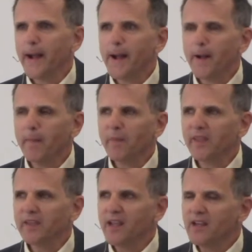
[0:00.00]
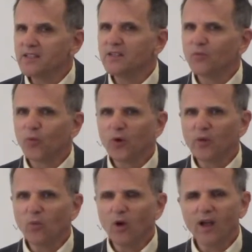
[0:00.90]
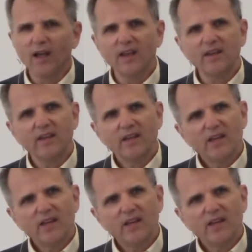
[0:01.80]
in 1841,